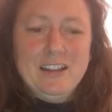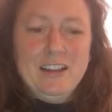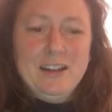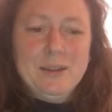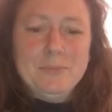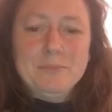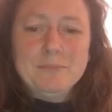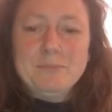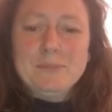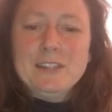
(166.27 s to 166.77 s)

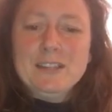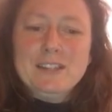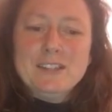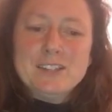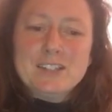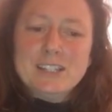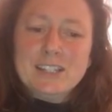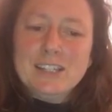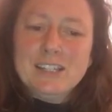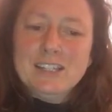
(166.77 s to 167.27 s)

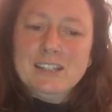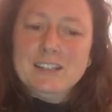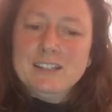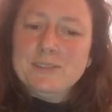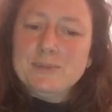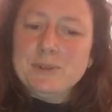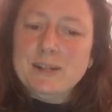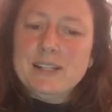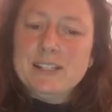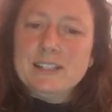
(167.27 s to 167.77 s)
Shaquille
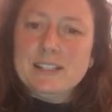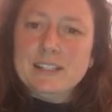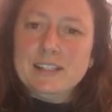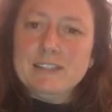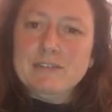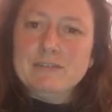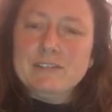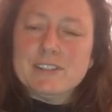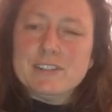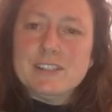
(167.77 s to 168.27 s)
is
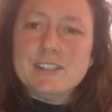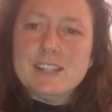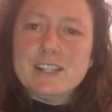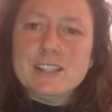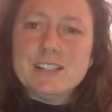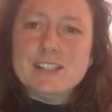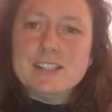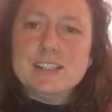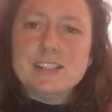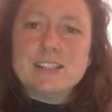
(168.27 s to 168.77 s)
waiting for
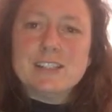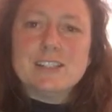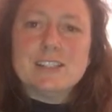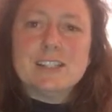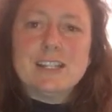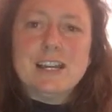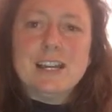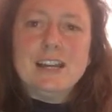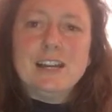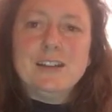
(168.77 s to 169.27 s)
suggestions as
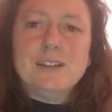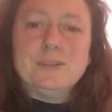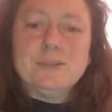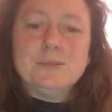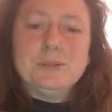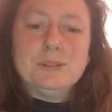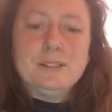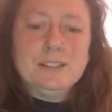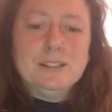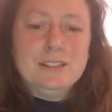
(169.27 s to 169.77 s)
to how